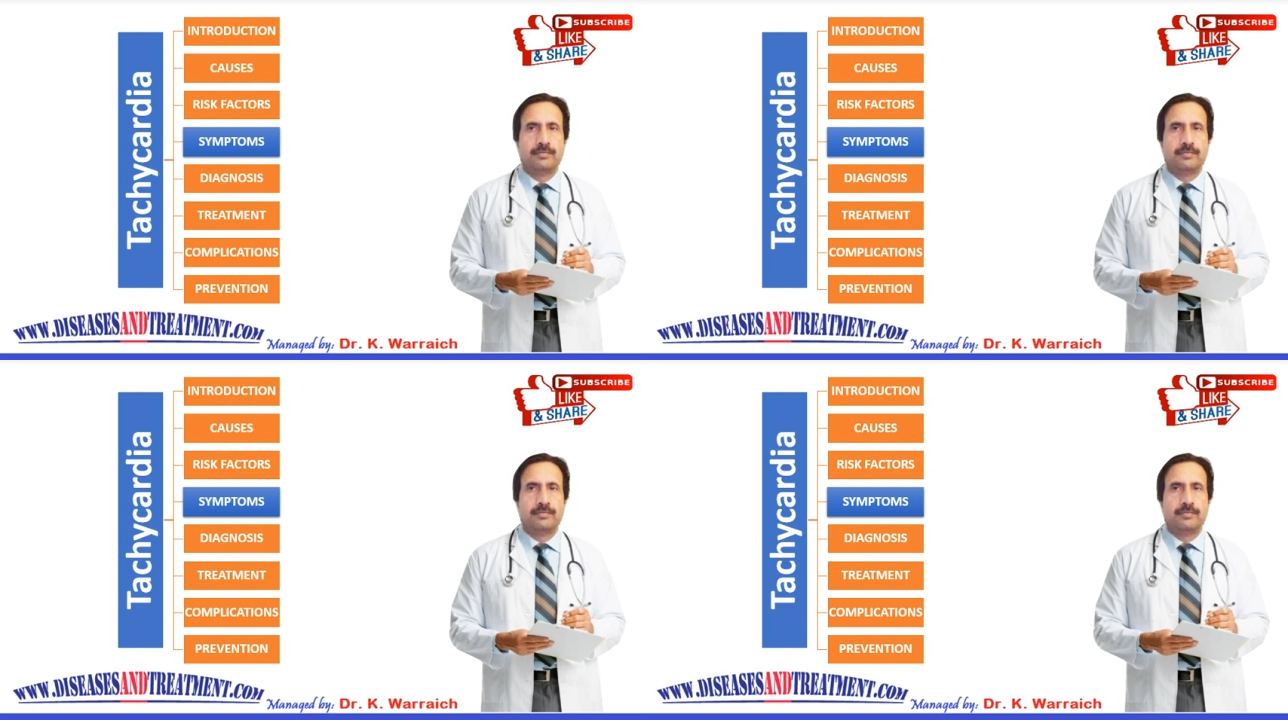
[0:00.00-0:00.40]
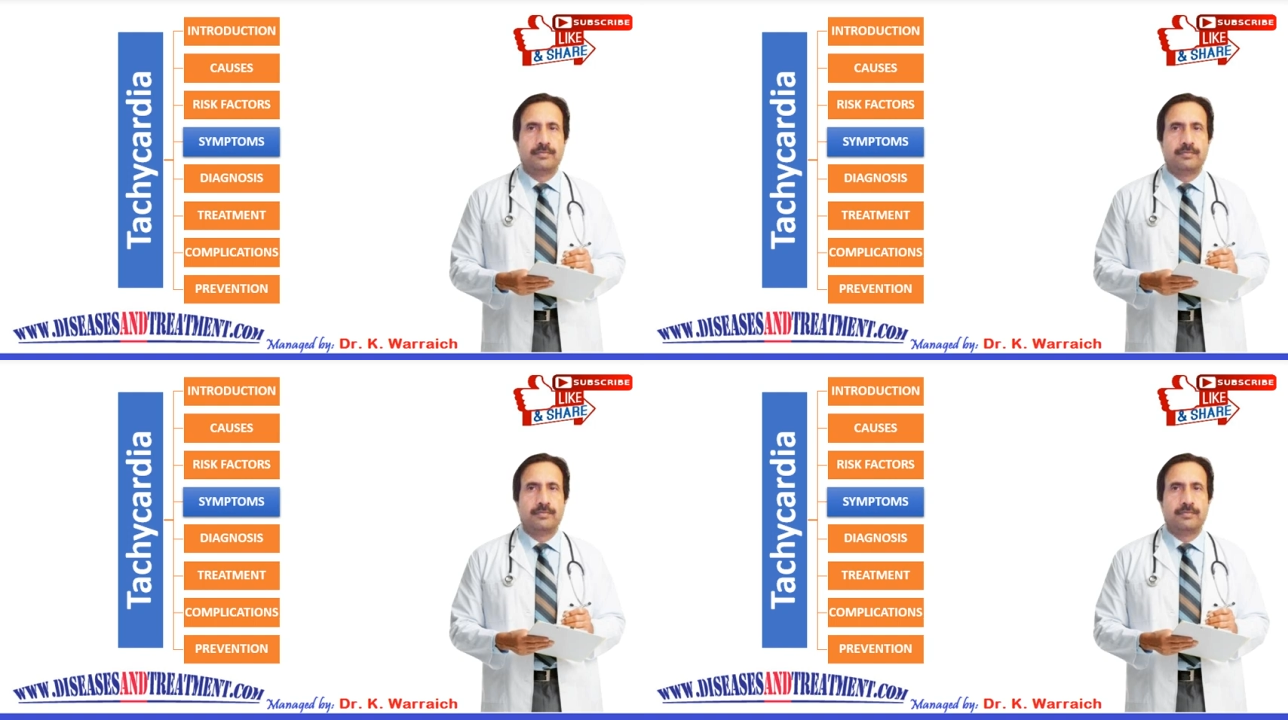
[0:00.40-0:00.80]

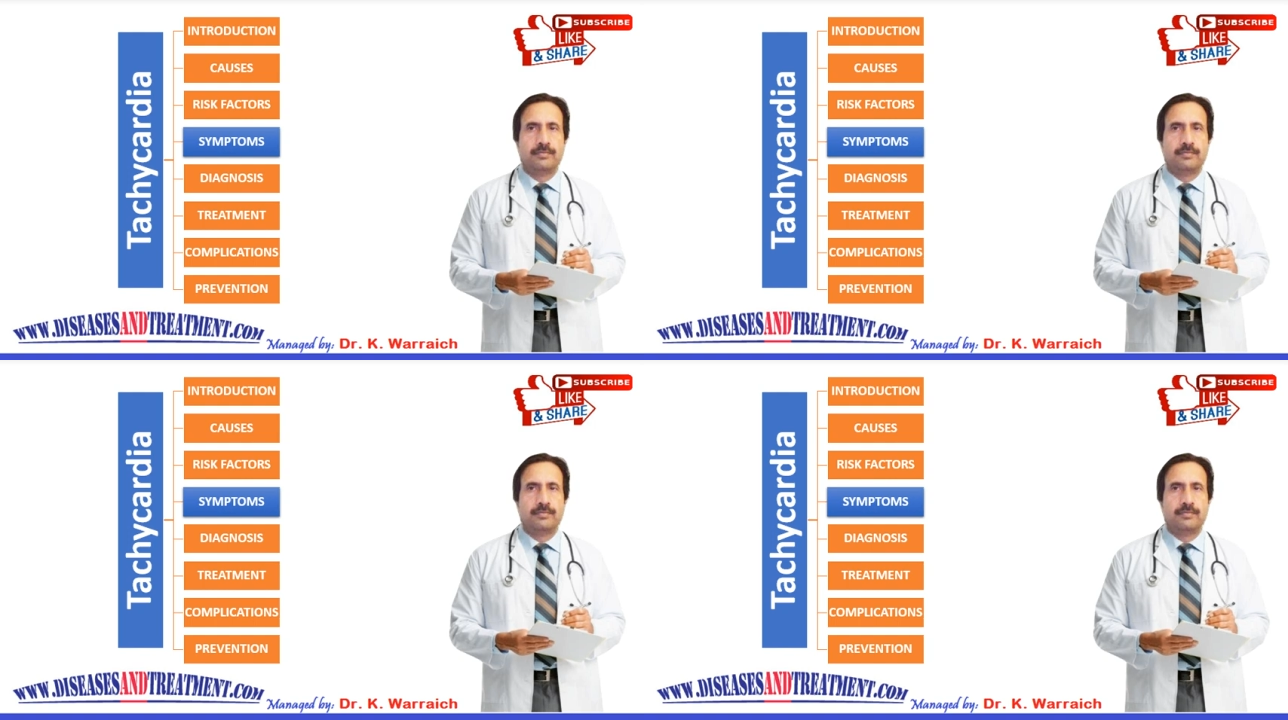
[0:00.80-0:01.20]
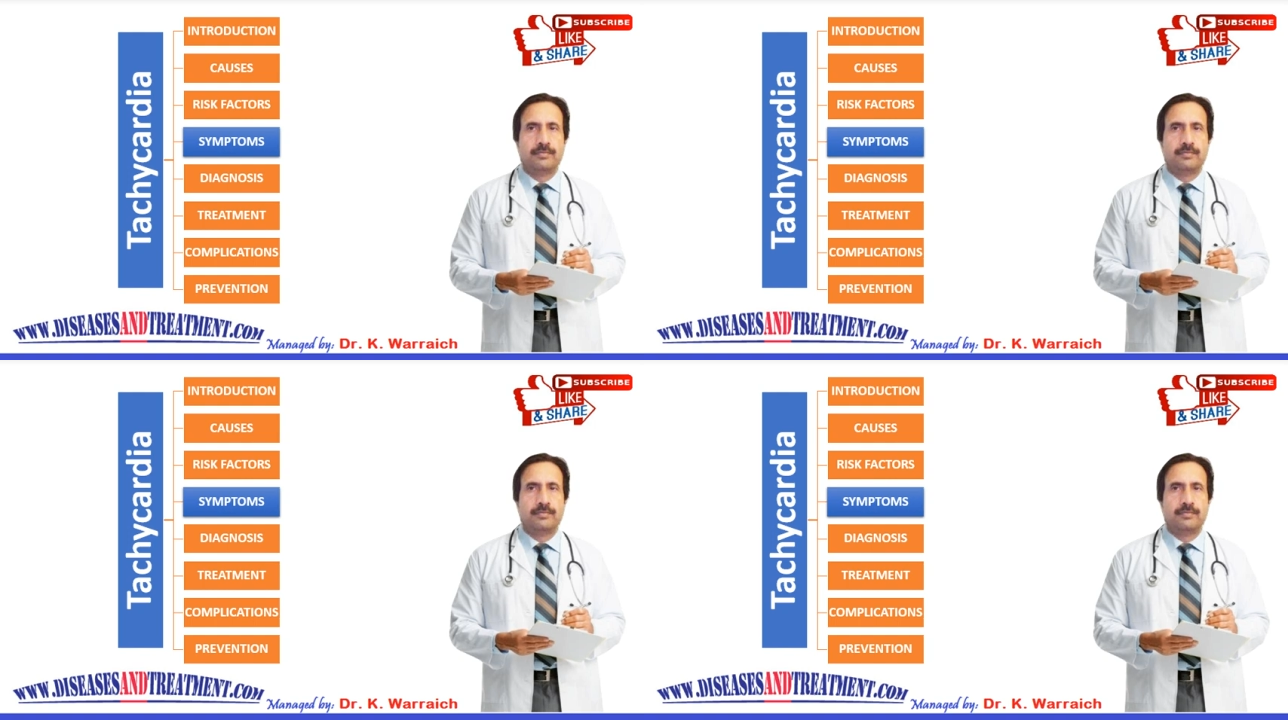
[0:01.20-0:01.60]

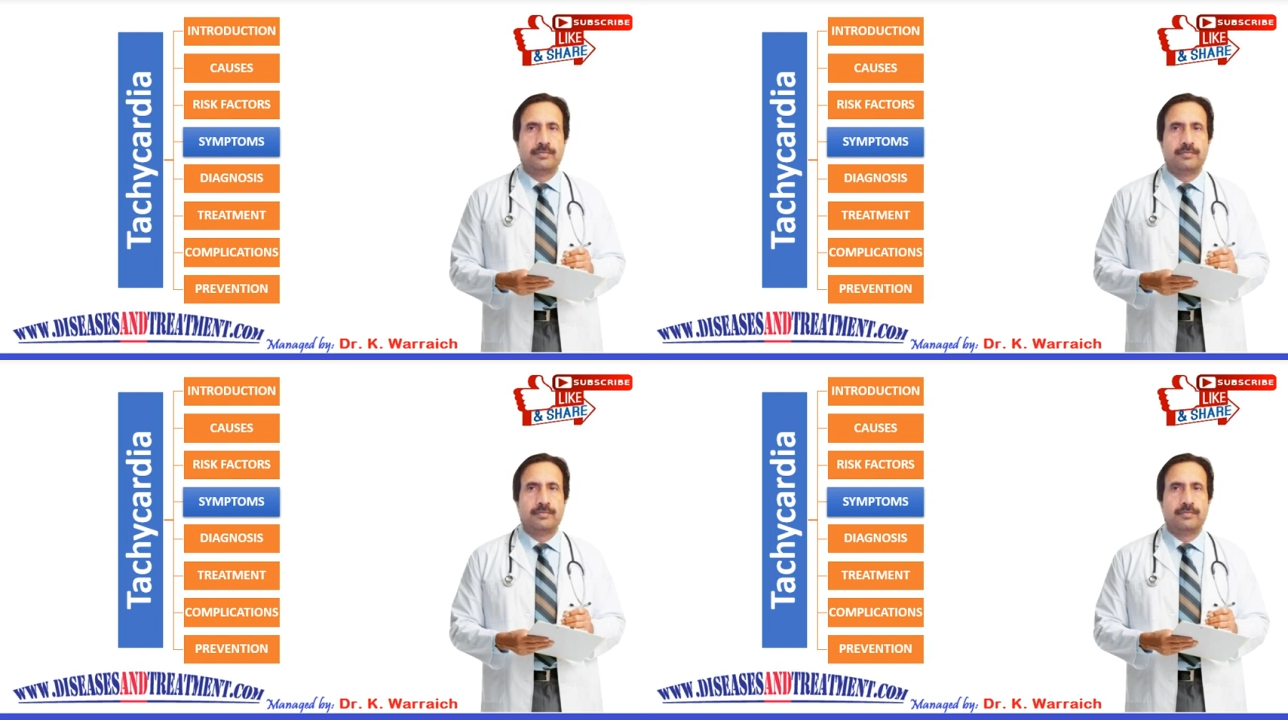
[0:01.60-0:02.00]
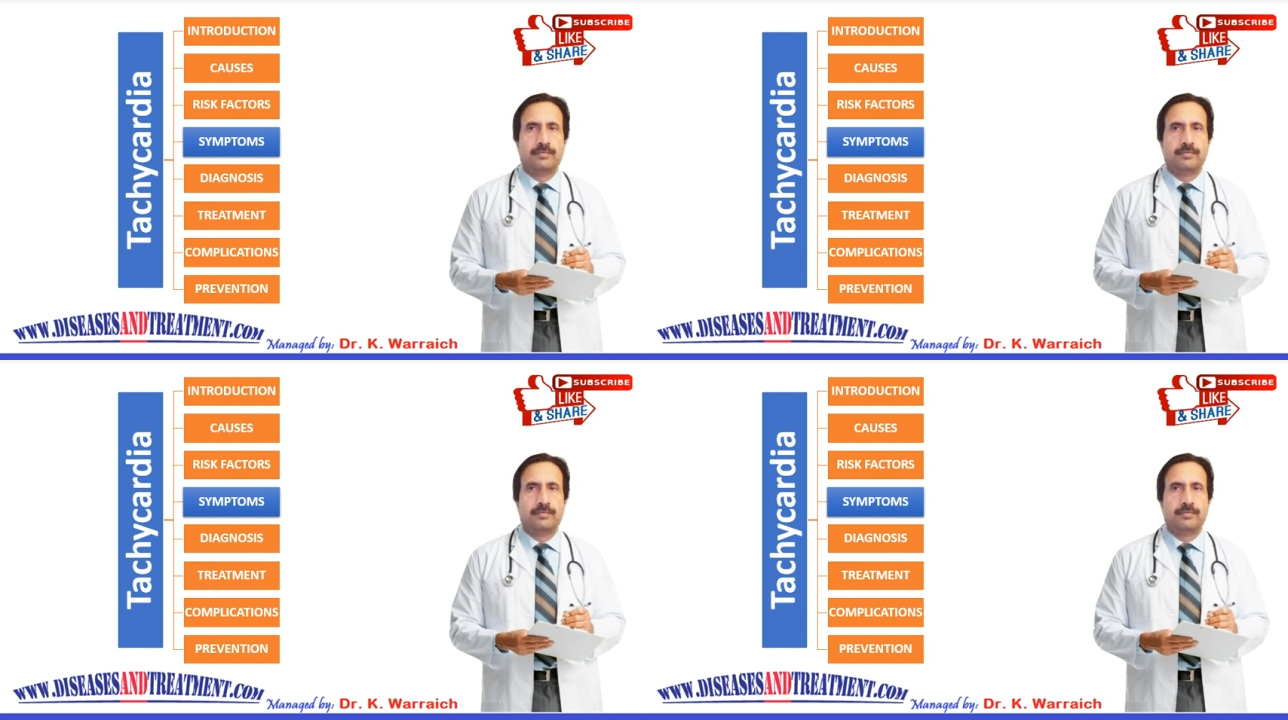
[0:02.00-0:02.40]

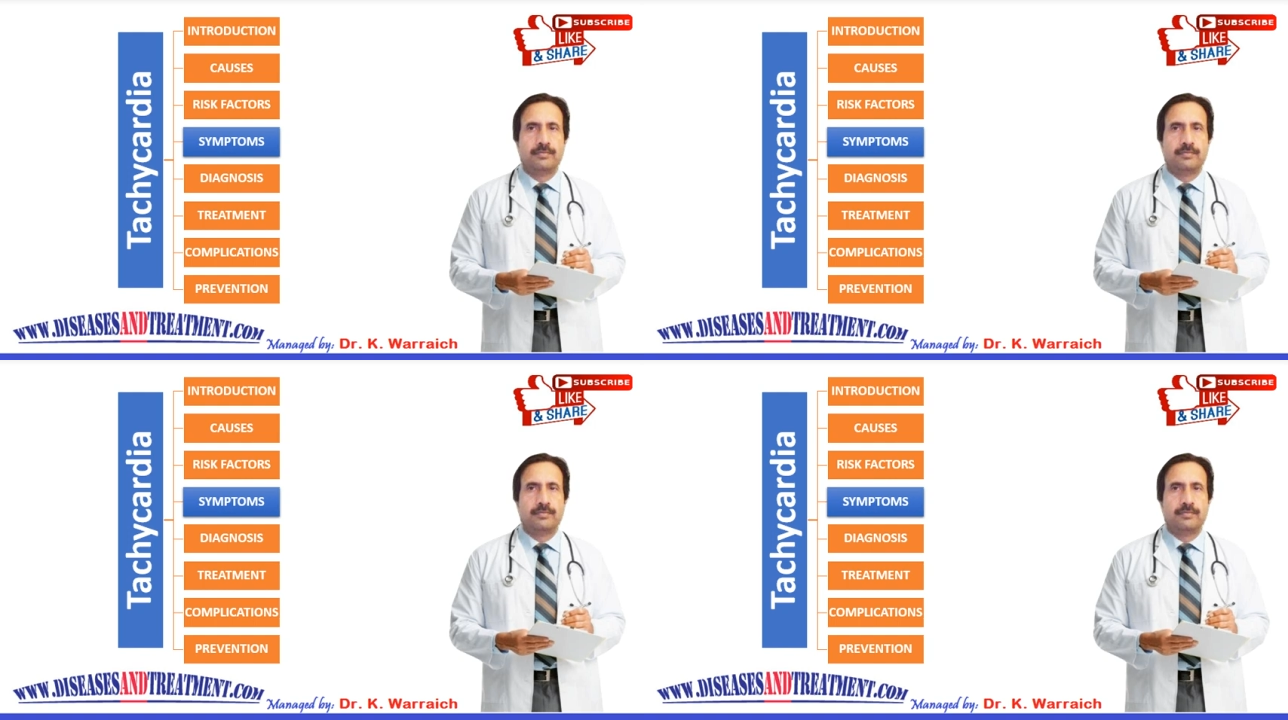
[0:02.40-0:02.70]
[no speech]